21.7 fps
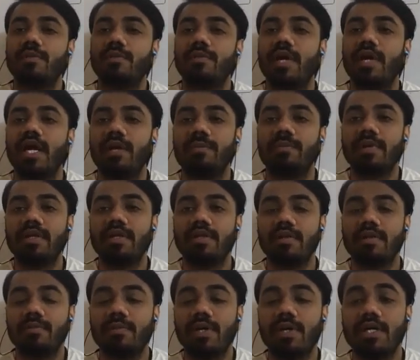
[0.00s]
Made up
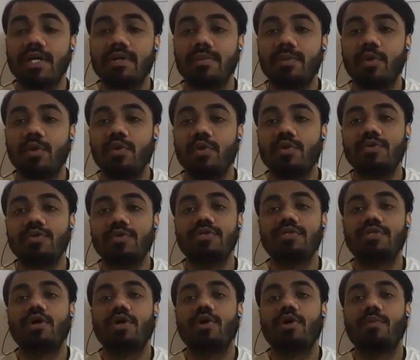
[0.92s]
of
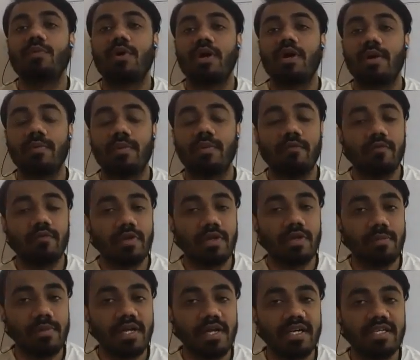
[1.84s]
bones or made up of
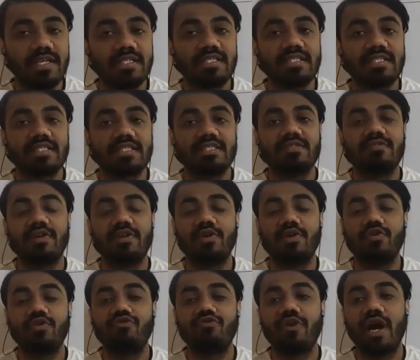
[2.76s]
in blood? We
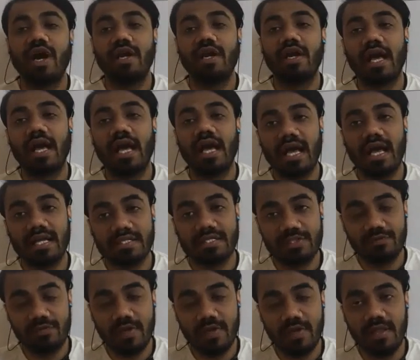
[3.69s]
do find
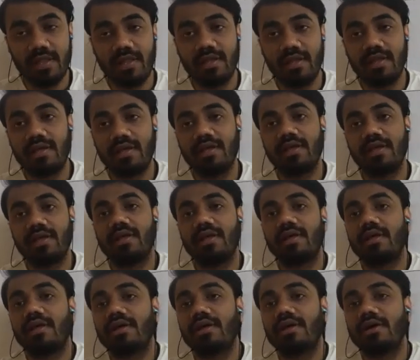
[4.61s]
actual.
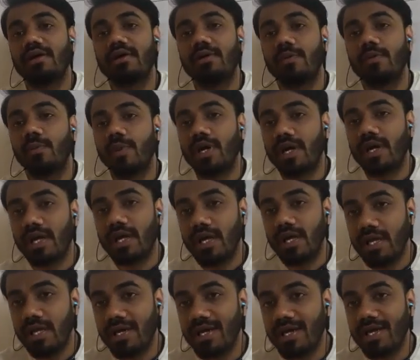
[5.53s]
But
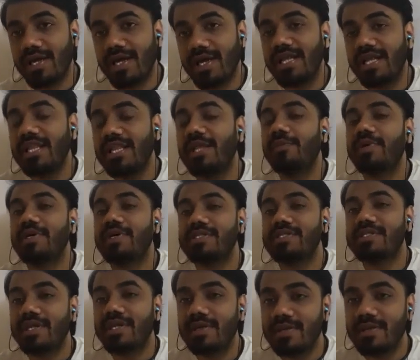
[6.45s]
here in the
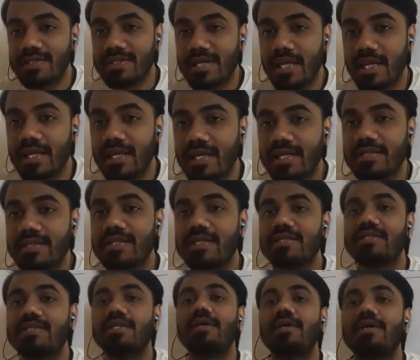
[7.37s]
musculoskeletal
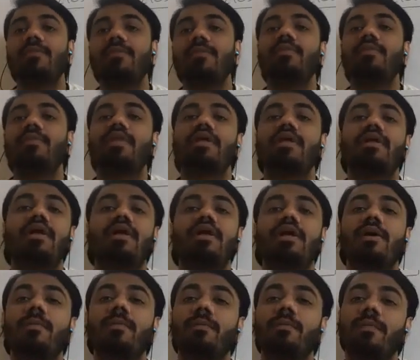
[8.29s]
system, there are
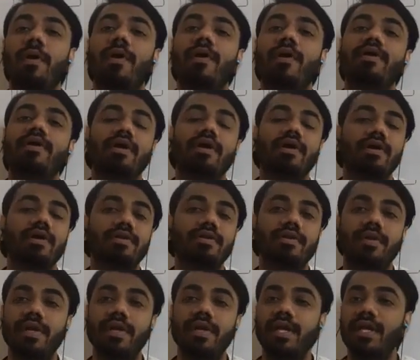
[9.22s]
important
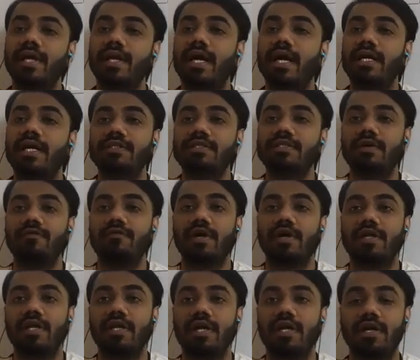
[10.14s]
three kinds
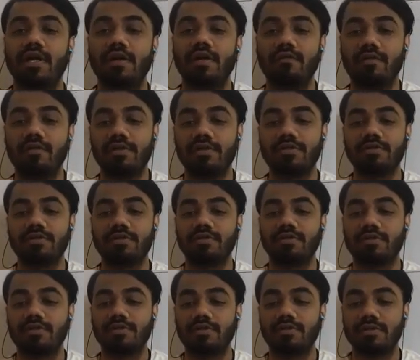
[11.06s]
of connective
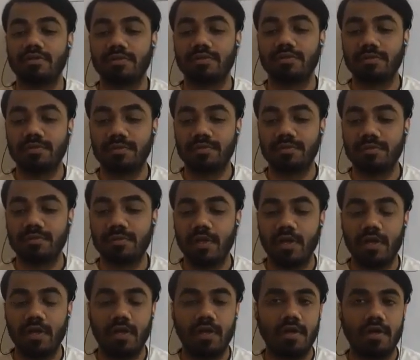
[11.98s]
tissues.
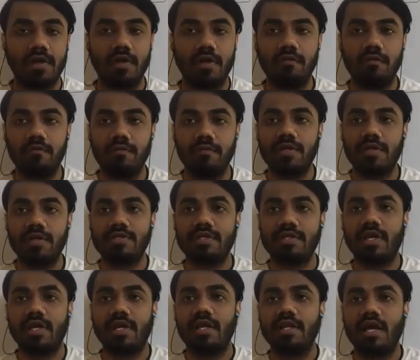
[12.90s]
Give me a
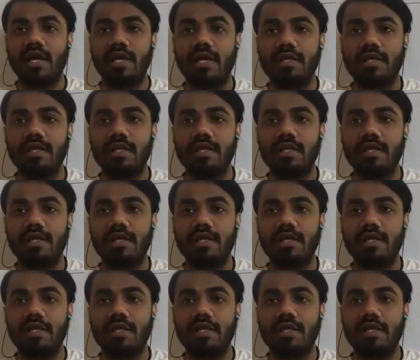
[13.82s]
second.